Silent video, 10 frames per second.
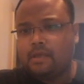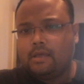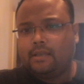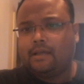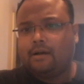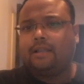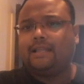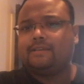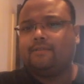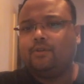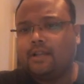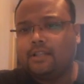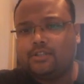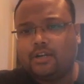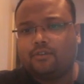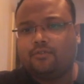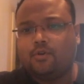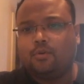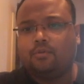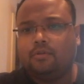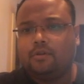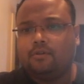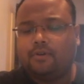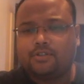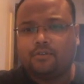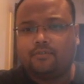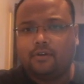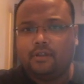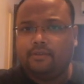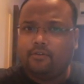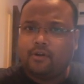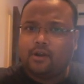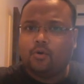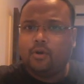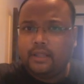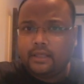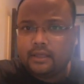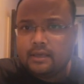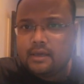Now let's have a look at a chart of gold. First of all, if you are holding